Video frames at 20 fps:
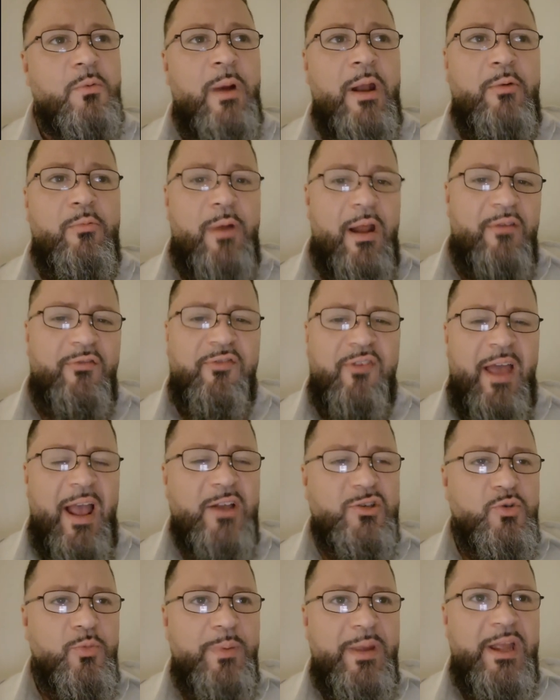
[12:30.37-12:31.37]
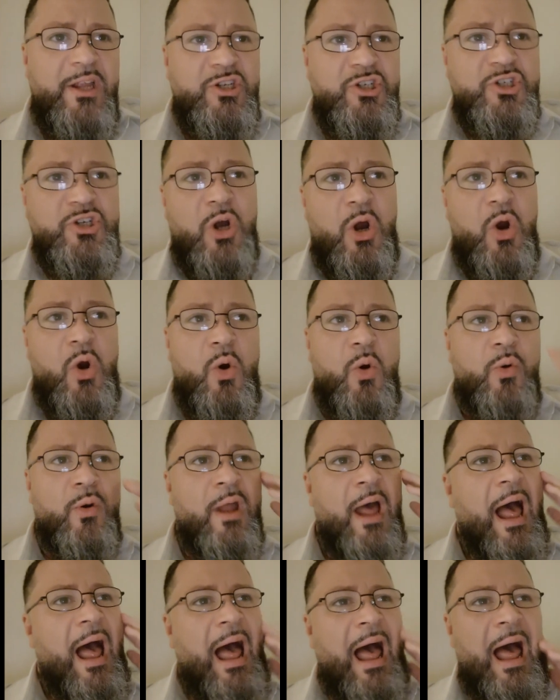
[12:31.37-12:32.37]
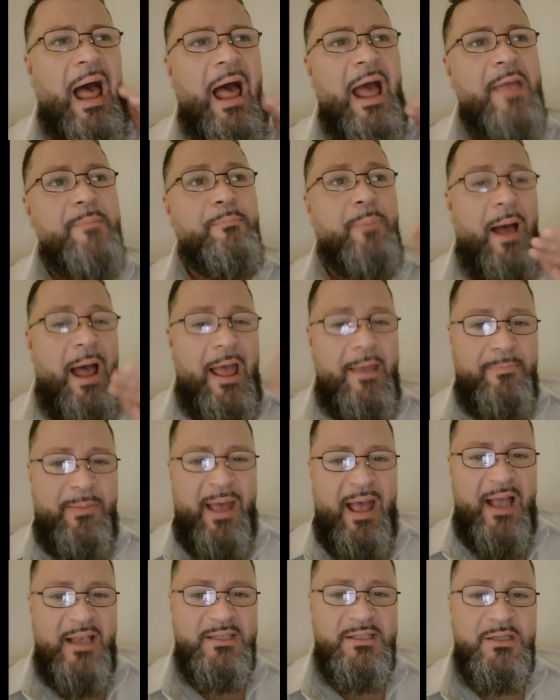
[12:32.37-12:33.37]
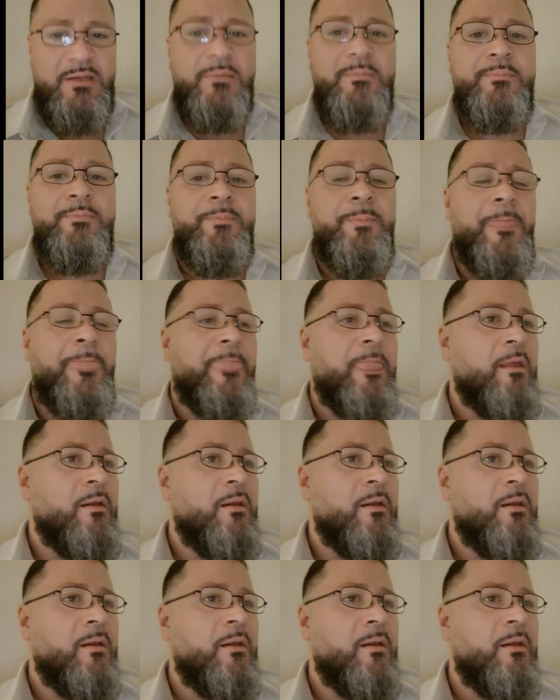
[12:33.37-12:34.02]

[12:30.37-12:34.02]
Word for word: when red flags were being shown, I bypassed them.